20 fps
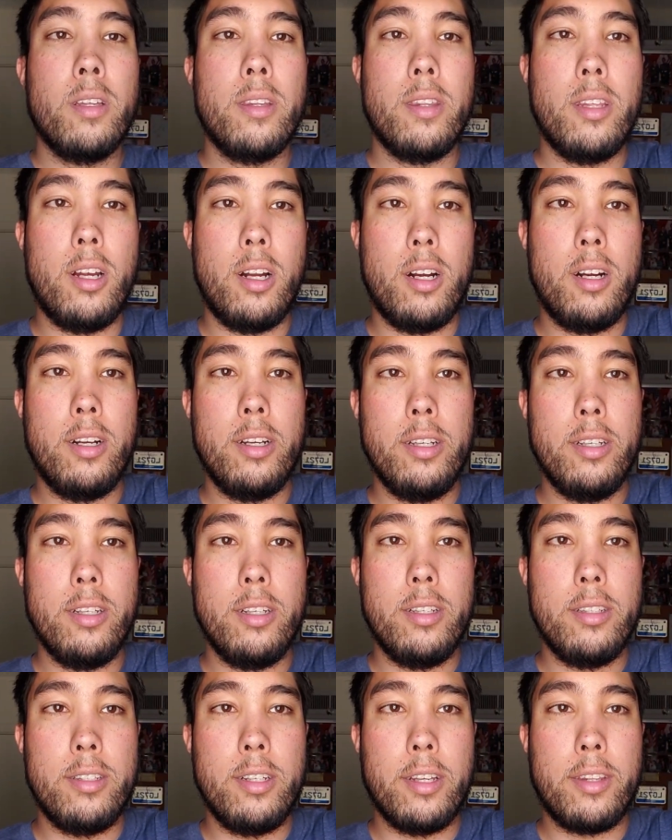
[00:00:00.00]
there
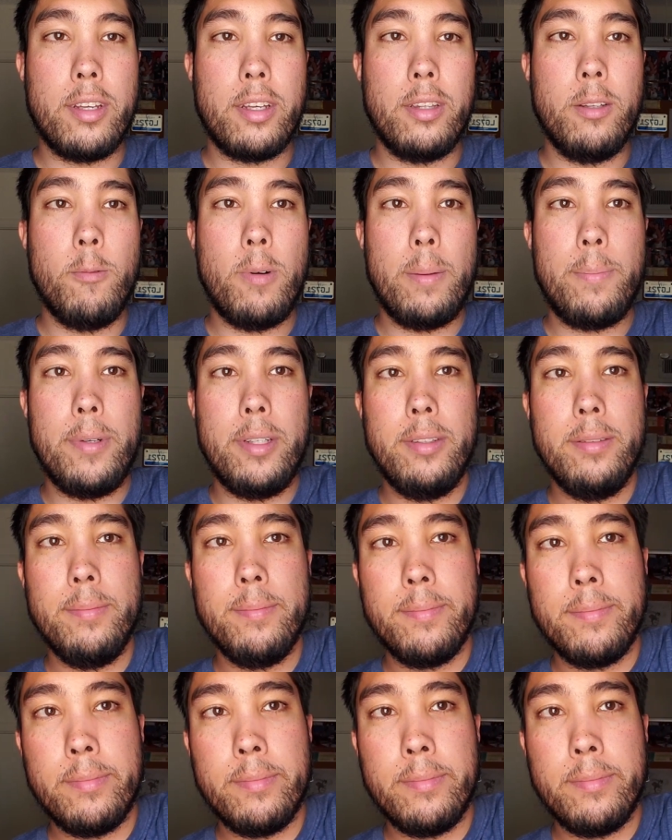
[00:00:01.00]
is nothing in the weapon.